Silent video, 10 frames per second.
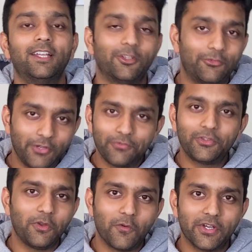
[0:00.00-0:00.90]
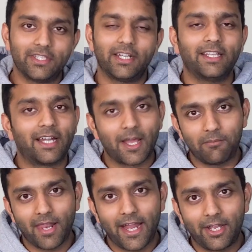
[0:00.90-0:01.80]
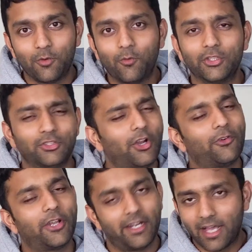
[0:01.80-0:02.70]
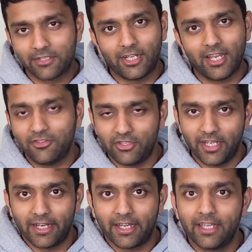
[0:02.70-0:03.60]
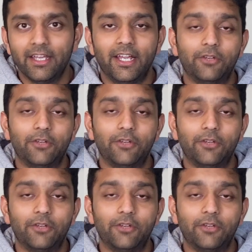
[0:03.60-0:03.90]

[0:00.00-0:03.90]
The fifth university that I applied to was not for industrial engineering.